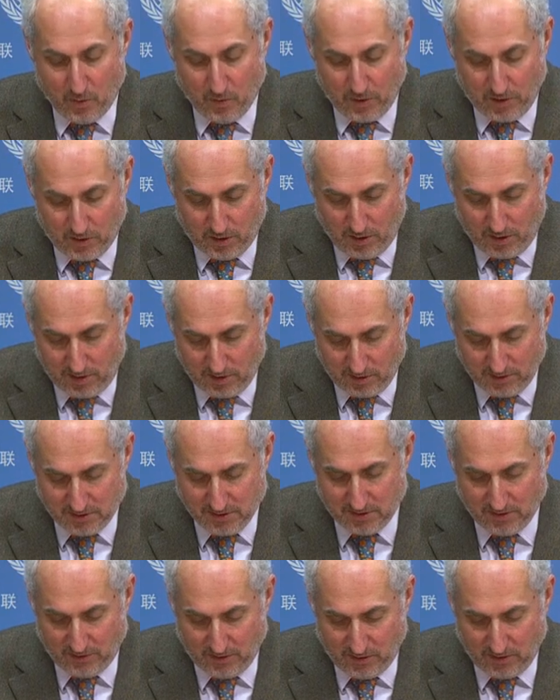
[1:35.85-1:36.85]

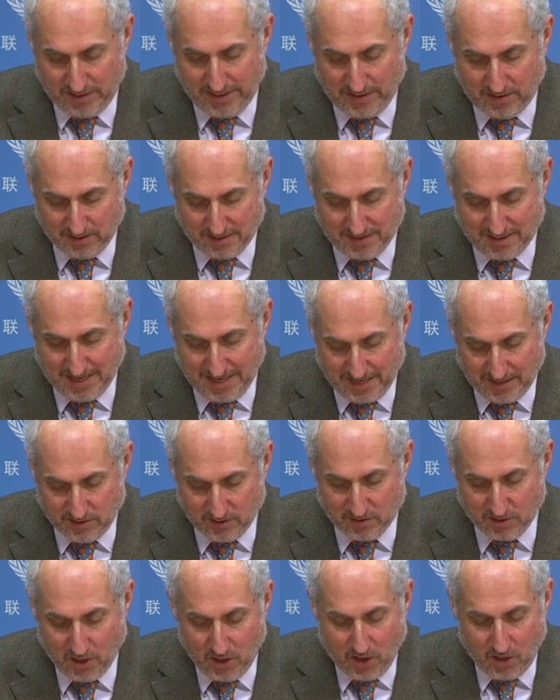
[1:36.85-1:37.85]
regardless of the legal
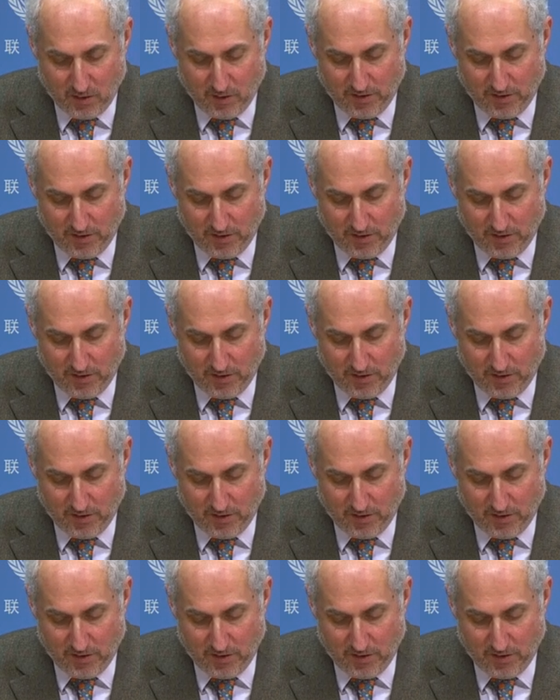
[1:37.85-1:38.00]
status